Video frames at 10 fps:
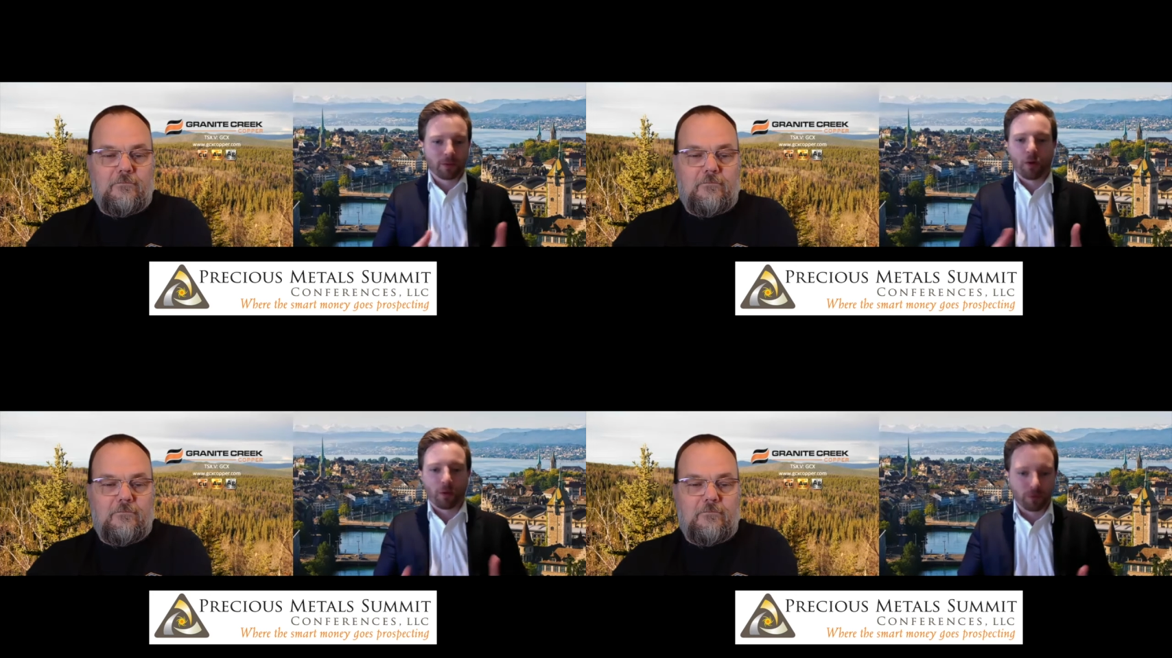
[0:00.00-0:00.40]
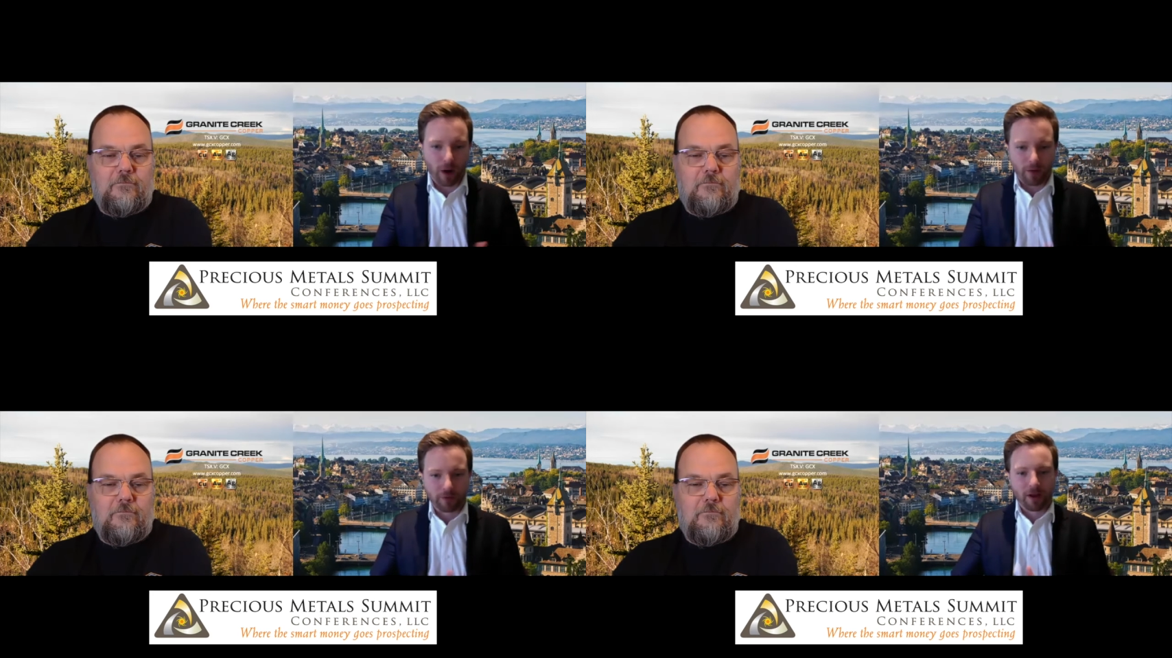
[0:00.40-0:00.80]
Speaker 1: growth
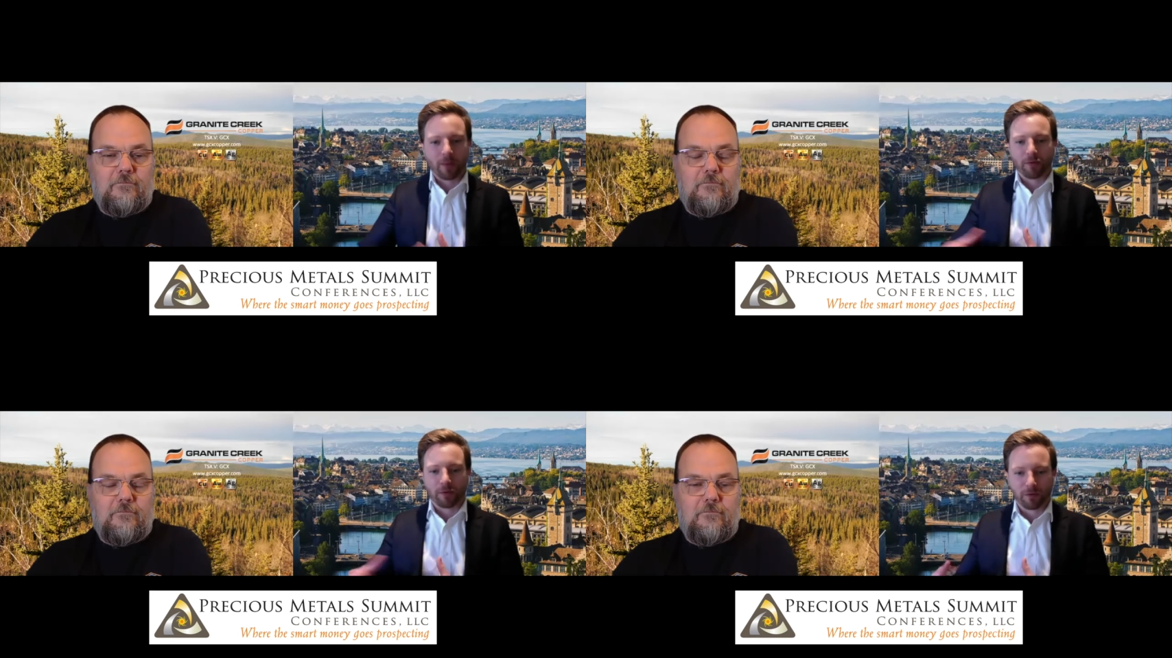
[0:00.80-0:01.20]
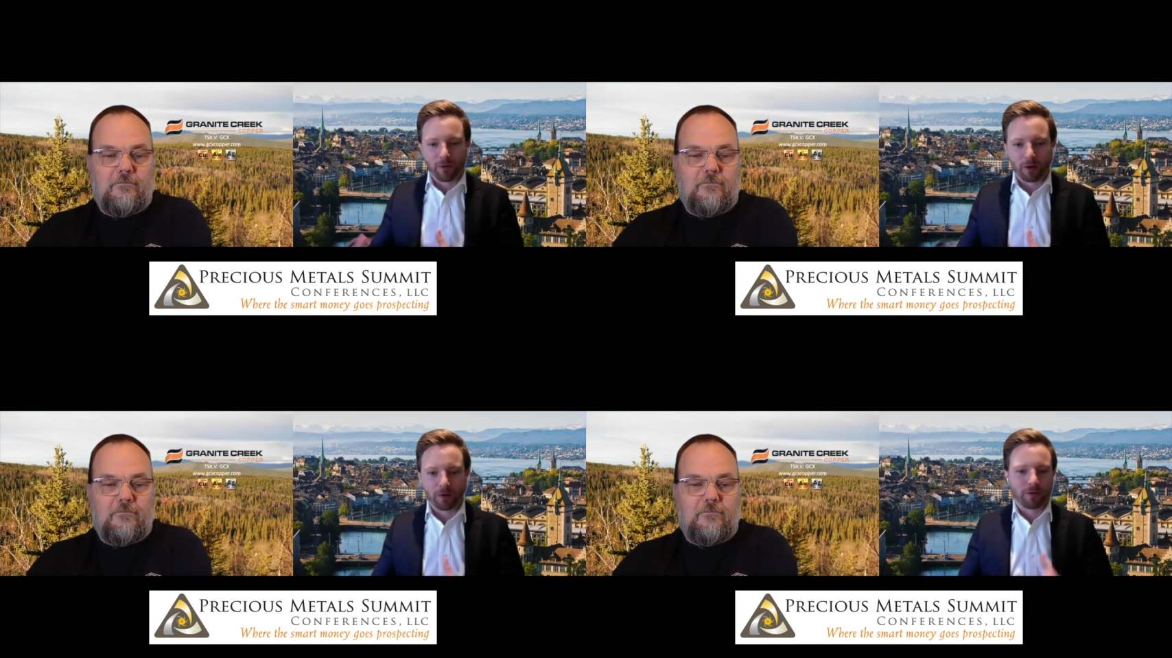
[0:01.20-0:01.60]
drivers now moving
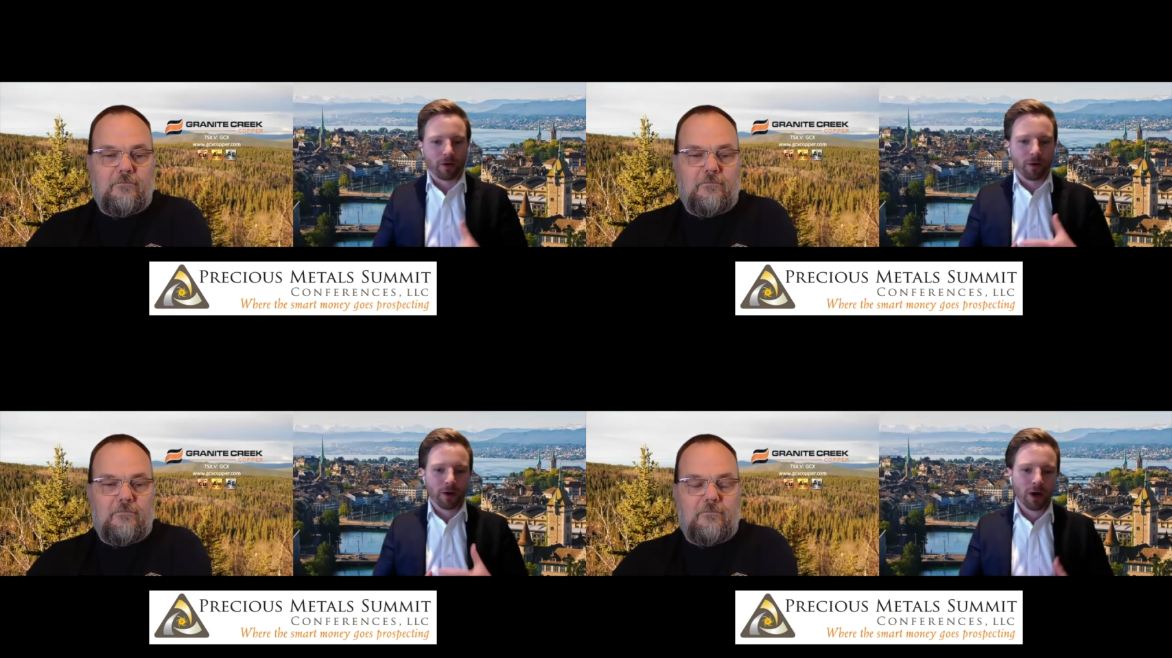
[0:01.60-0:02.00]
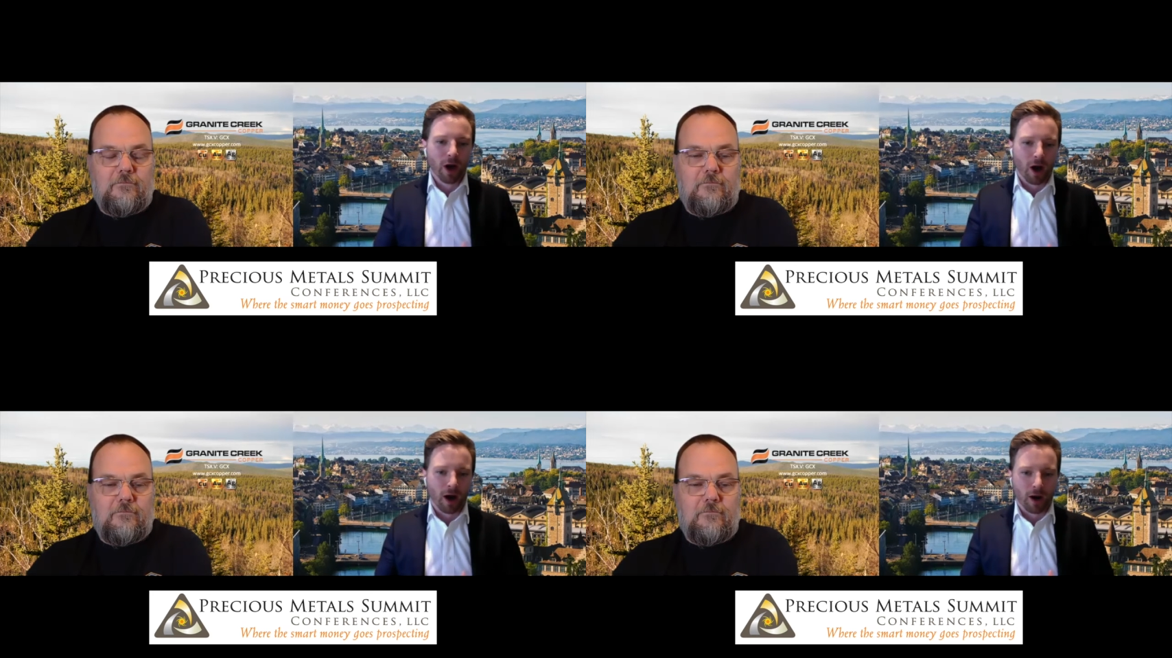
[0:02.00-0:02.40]
forward. So,
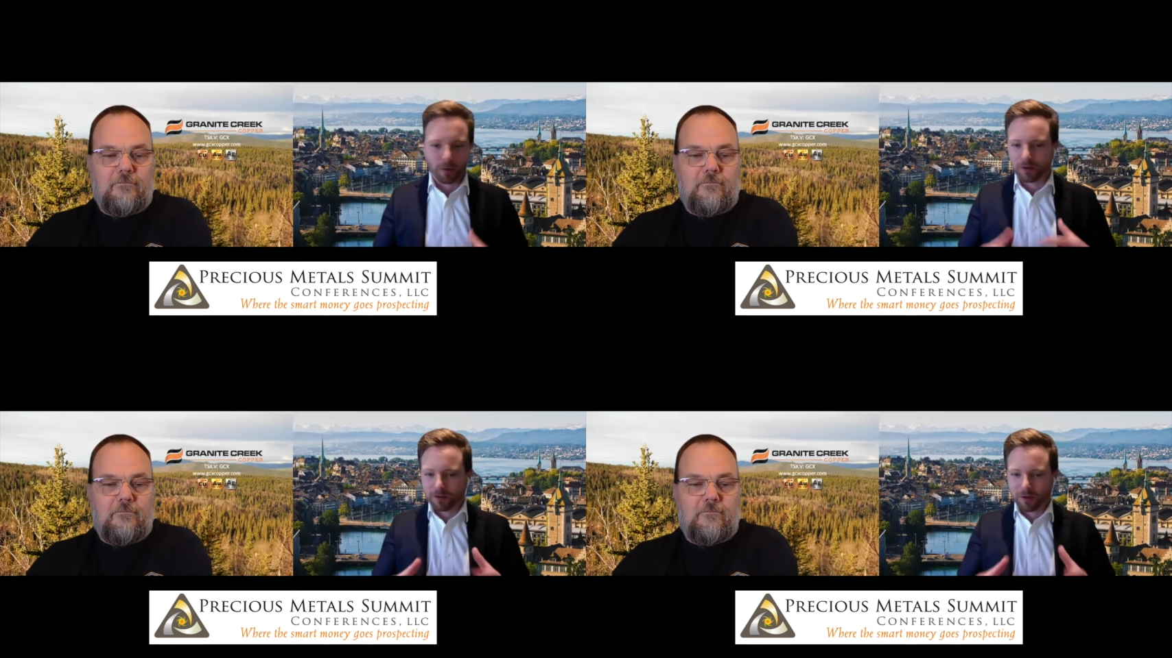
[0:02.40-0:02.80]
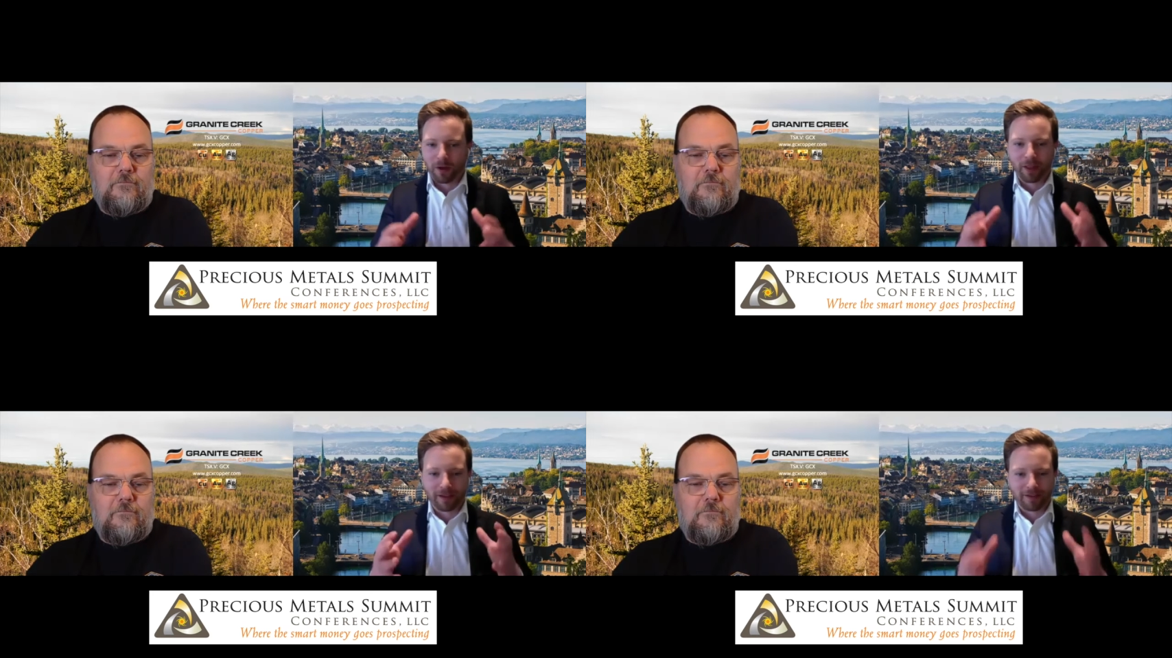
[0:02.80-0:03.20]
uh, are we still on that